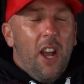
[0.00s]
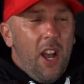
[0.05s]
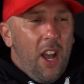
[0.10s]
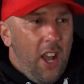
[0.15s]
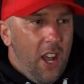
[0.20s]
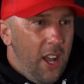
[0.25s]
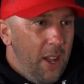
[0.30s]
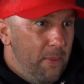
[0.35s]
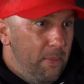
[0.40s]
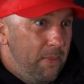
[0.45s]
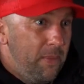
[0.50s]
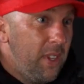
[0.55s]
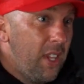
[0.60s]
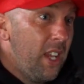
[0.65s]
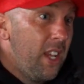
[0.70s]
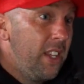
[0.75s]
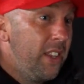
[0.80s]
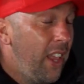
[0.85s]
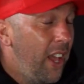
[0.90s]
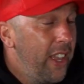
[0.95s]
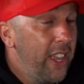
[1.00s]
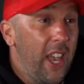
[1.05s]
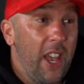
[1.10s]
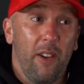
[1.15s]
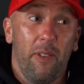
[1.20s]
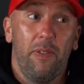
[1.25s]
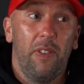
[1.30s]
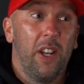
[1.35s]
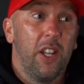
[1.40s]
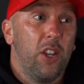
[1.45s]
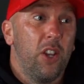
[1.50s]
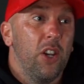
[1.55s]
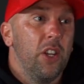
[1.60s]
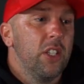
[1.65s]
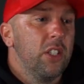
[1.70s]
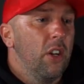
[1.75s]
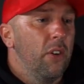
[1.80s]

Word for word: no, yeah, feeling good.